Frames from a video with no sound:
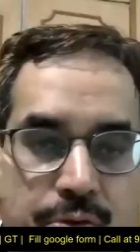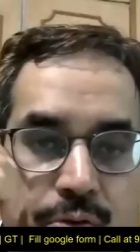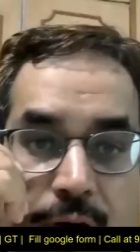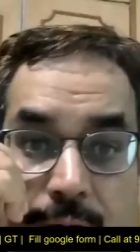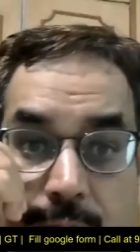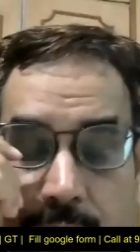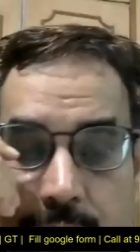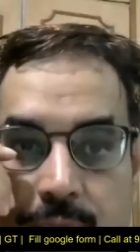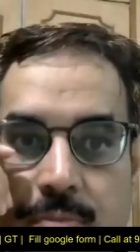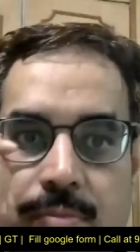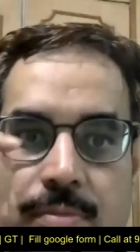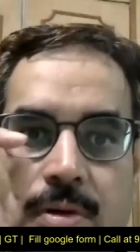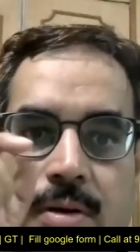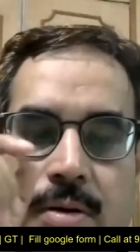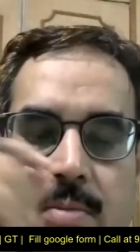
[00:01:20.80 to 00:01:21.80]
U you are
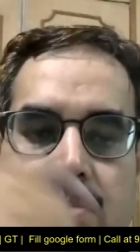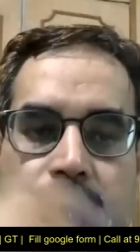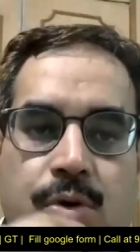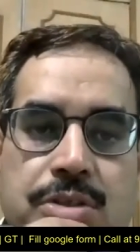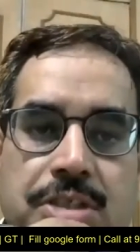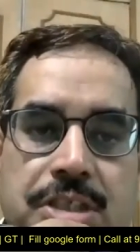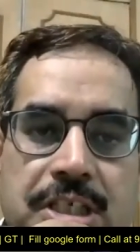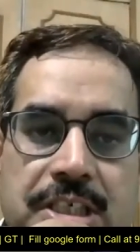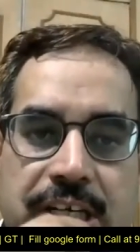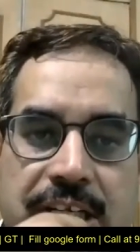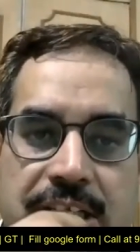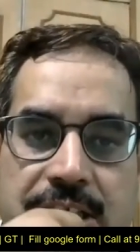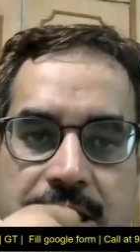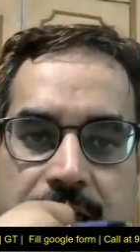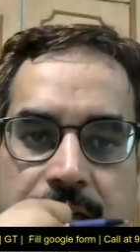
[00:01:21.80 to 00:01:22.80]
most
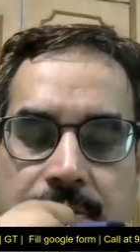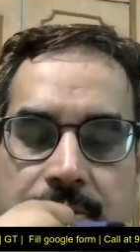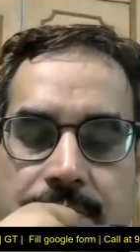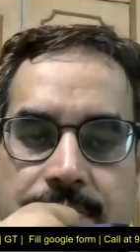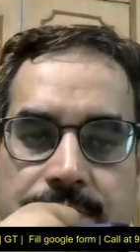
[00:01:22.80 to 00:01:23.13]
interested?